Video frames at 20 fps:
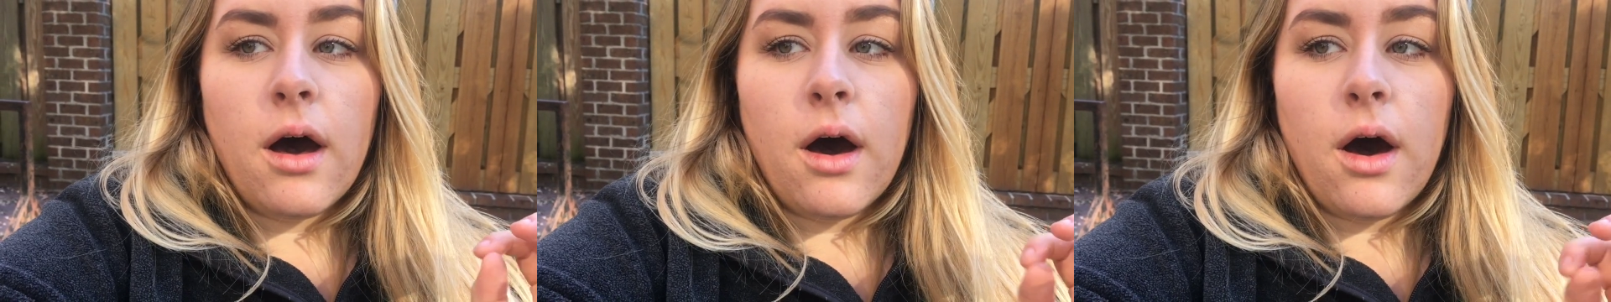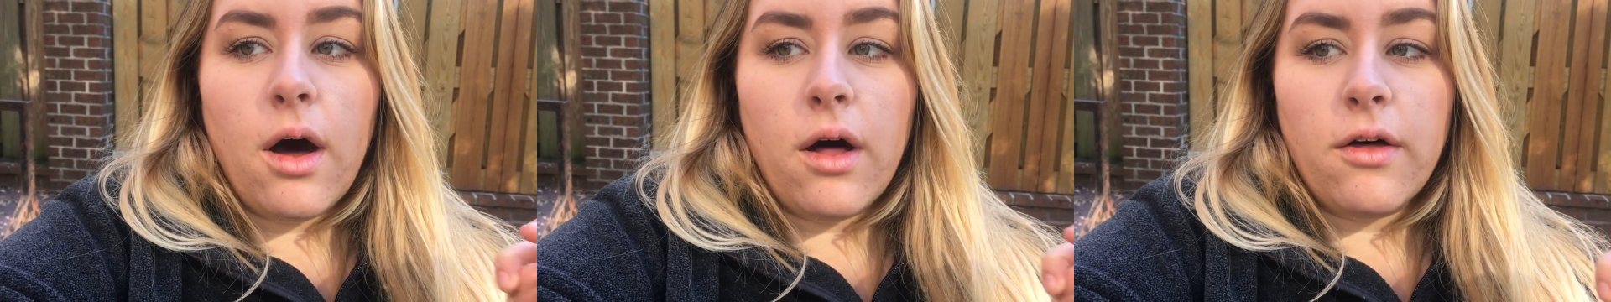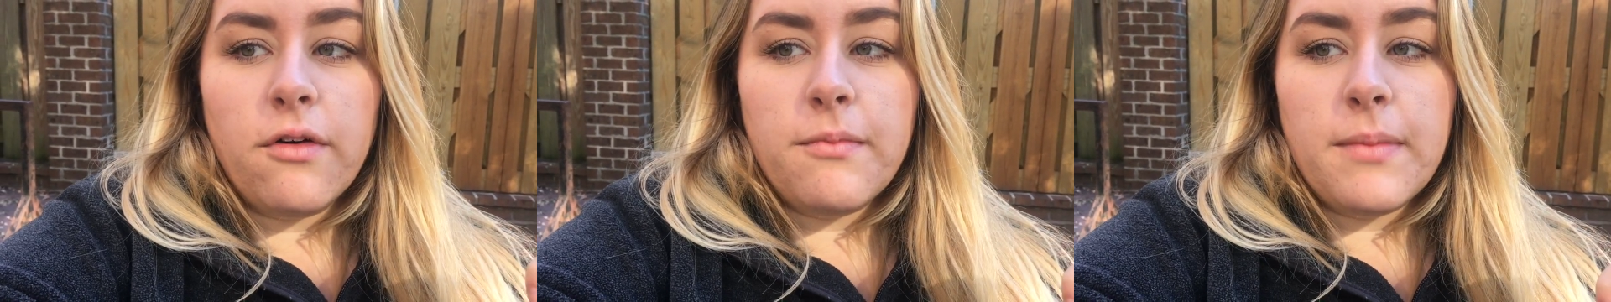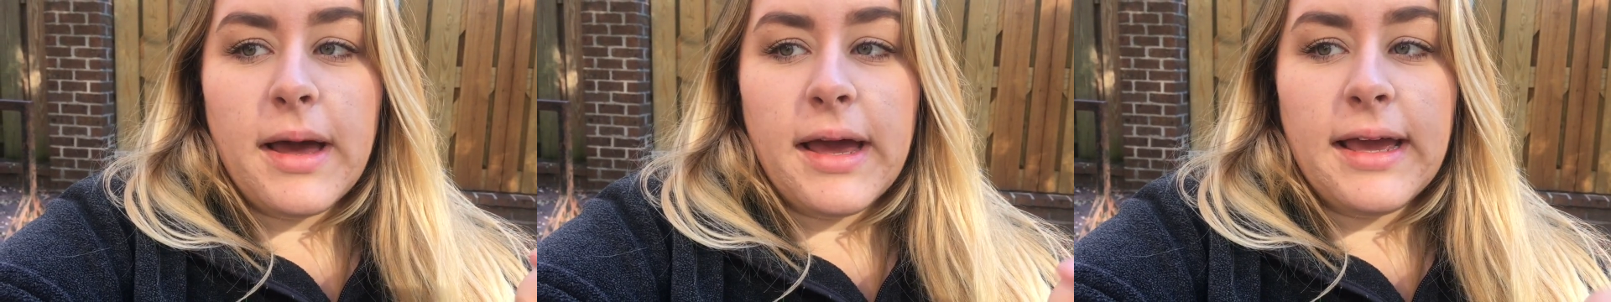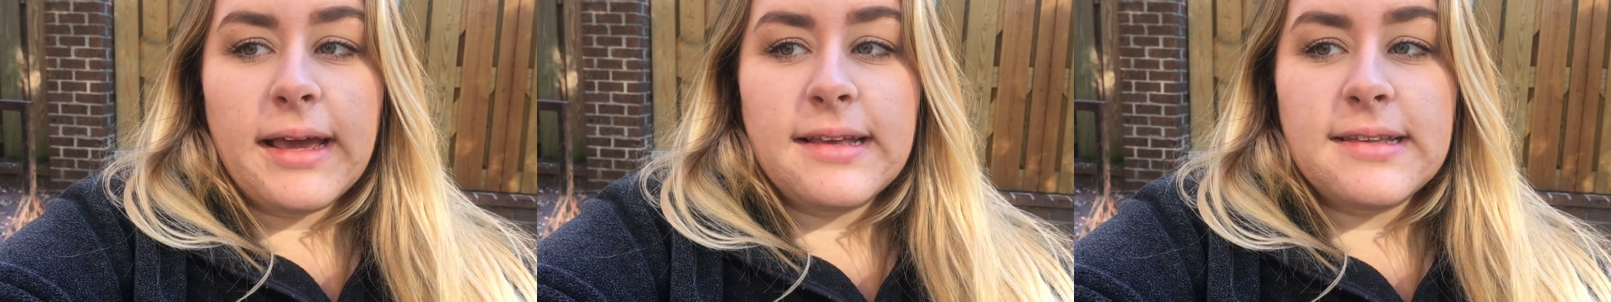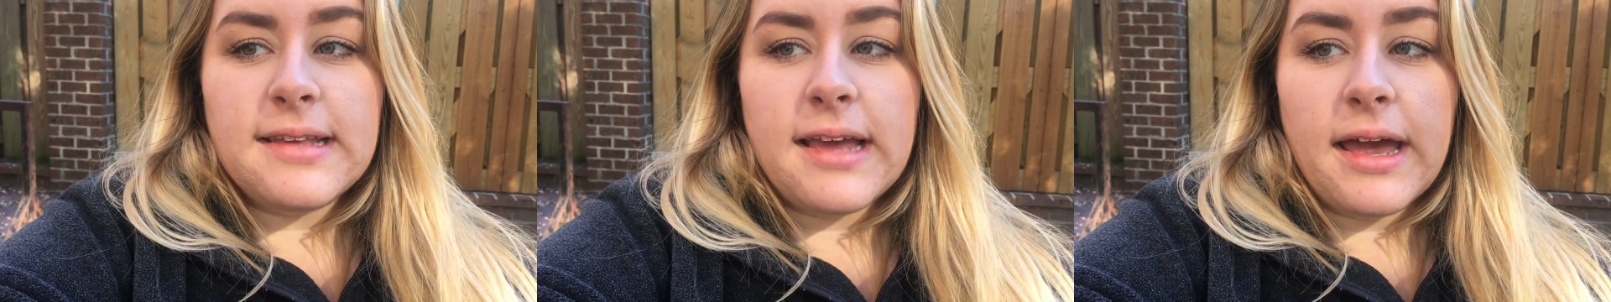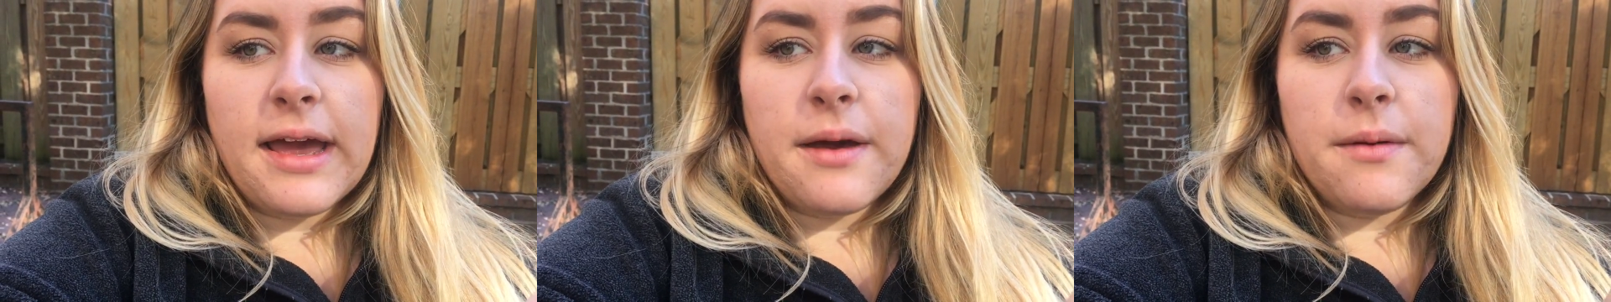all of my
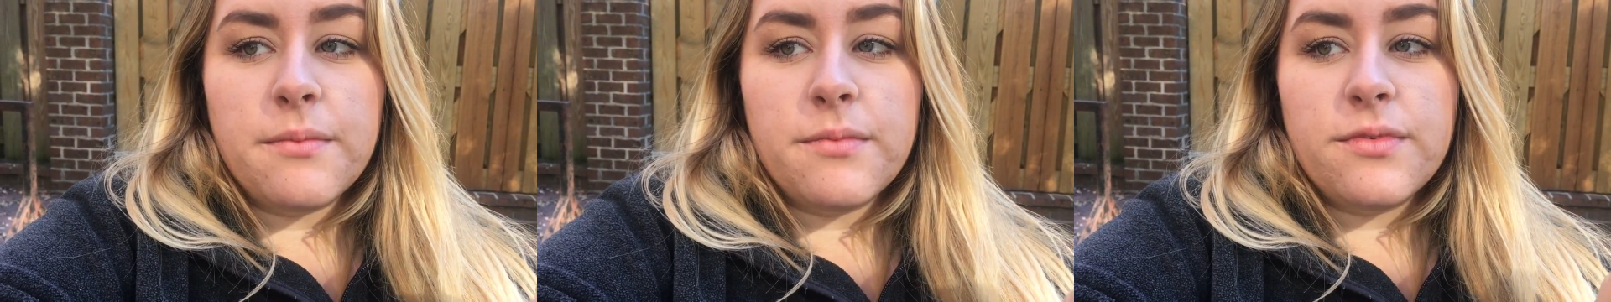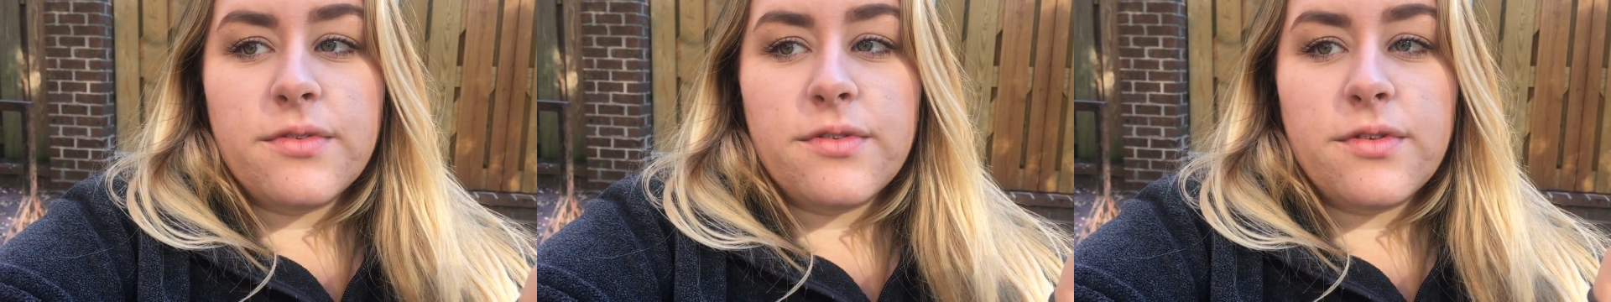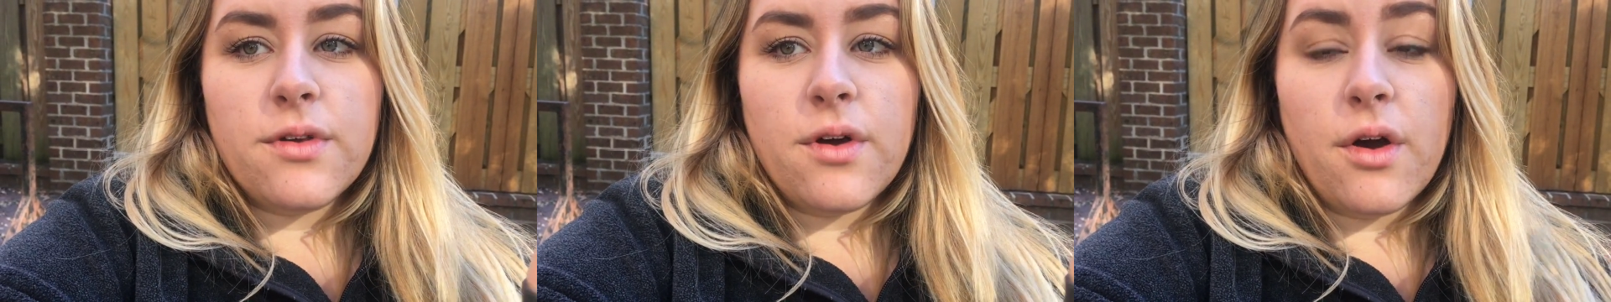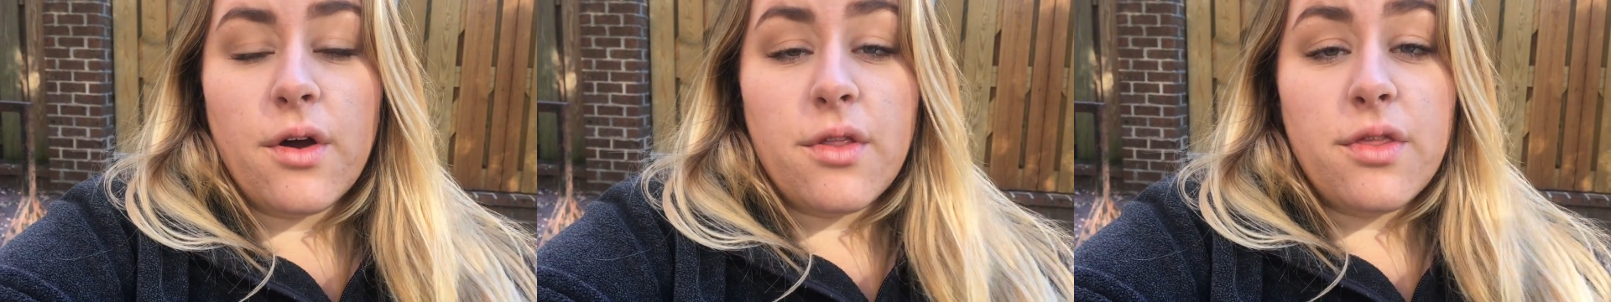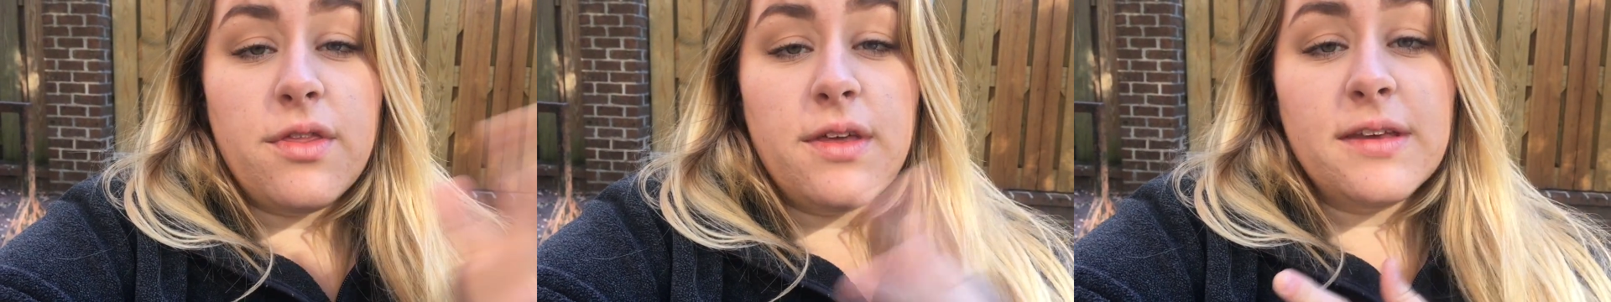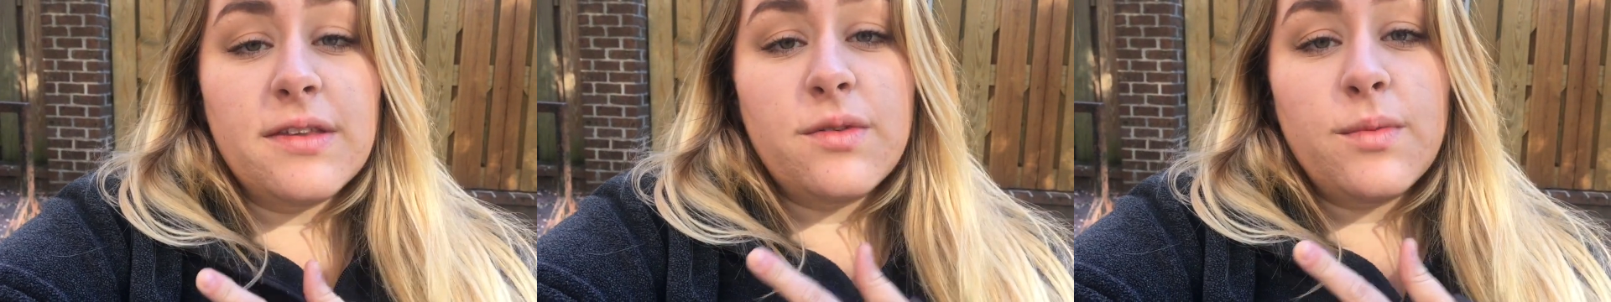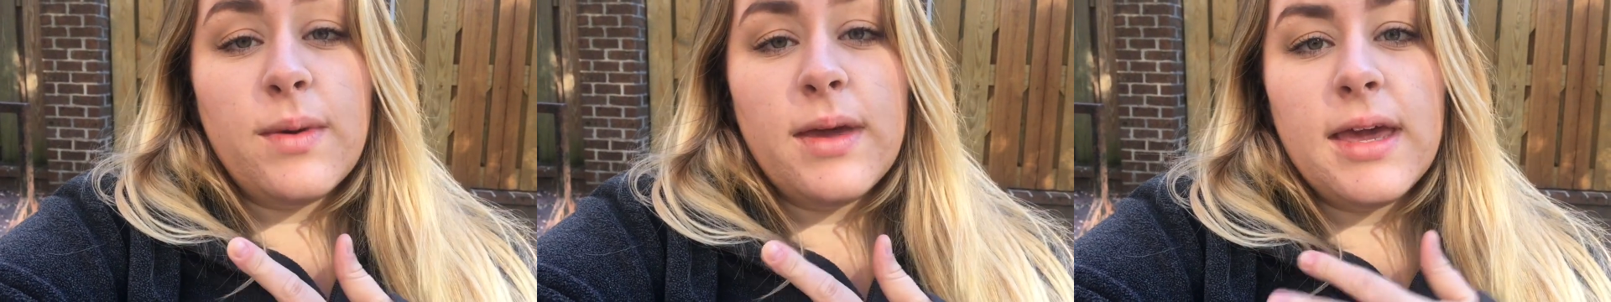exams are
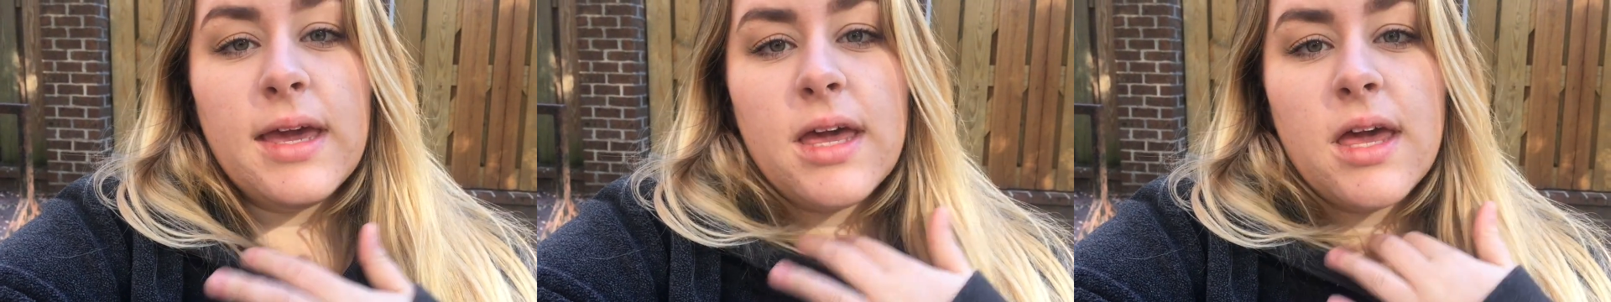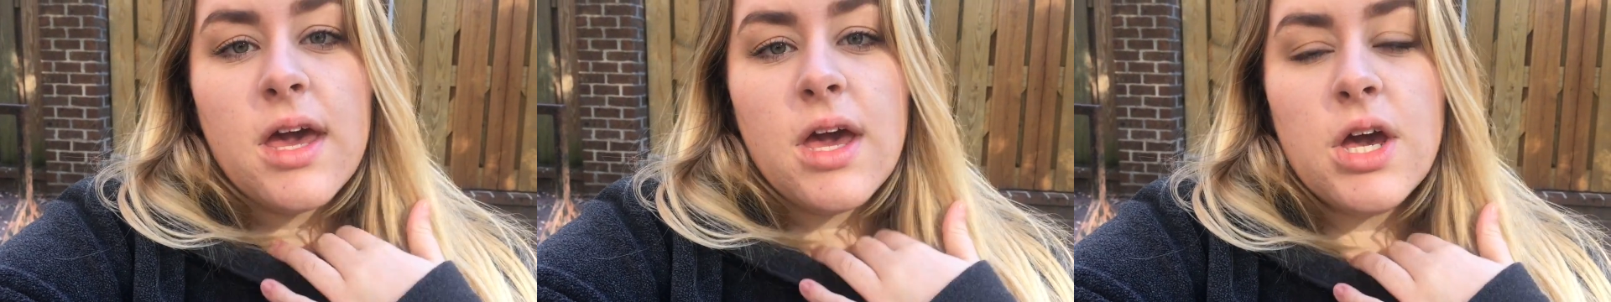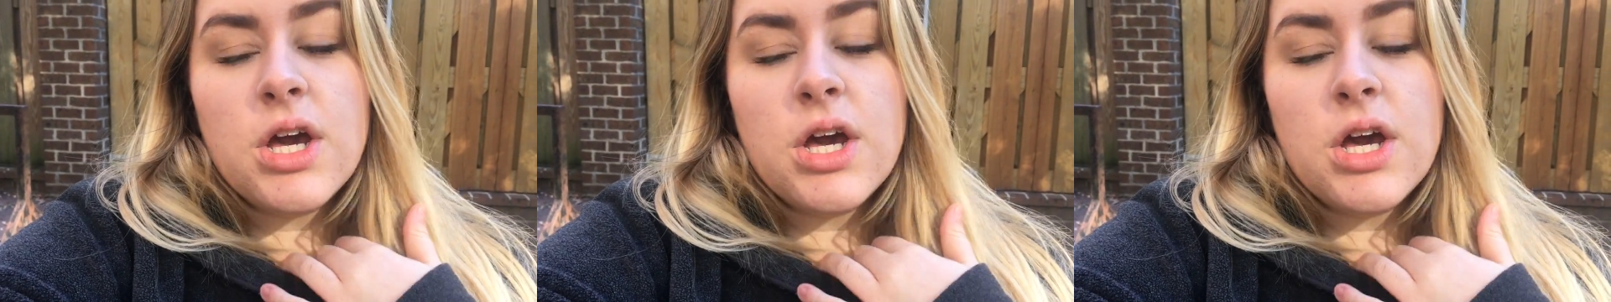this week.